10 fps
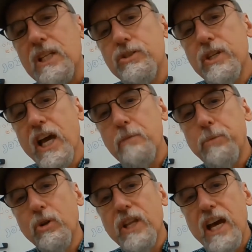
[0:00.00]
You got to
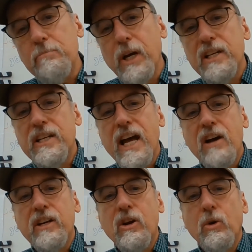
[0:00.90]
pull that button
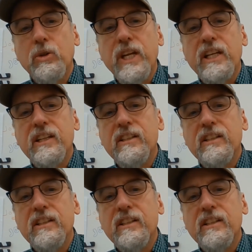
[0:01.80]
down and hold it,